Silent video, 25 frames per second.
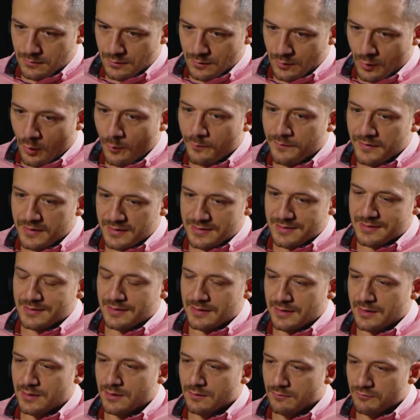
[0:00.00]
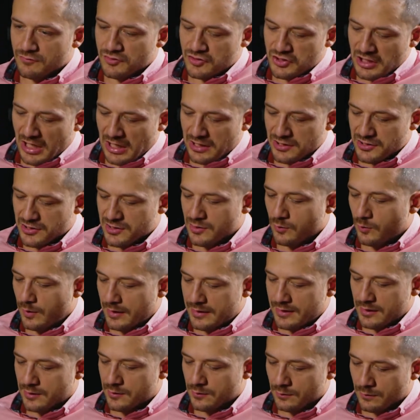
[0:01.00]
obviously changed the
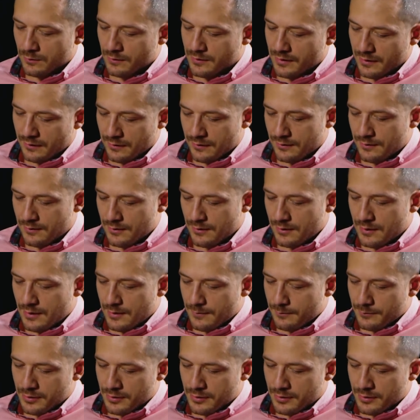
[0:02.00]
way that you look at it.